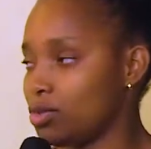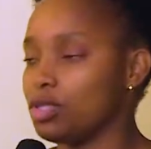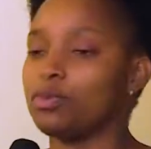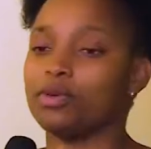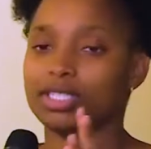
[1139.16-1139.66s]

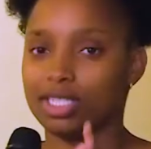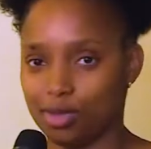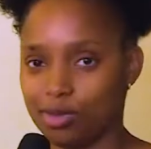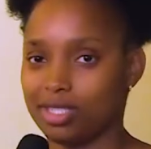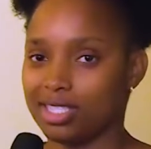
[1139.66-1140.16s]
Sweet
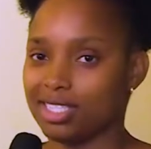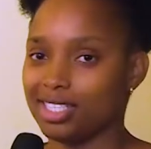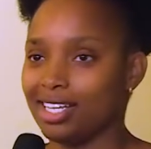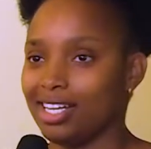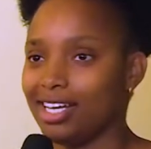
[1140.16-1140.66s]
potatoes.
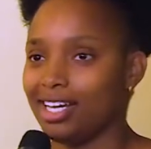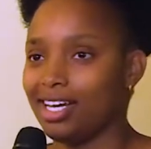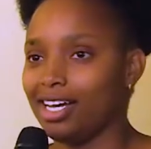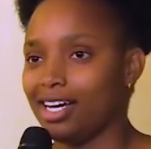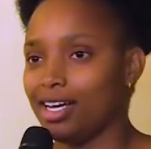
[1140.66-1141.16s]

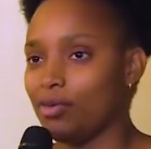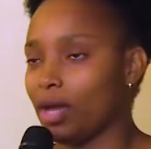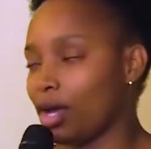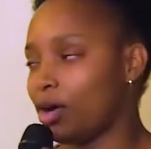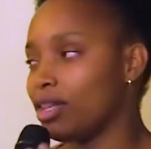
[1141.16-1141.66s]

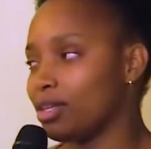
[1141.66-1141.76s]
I call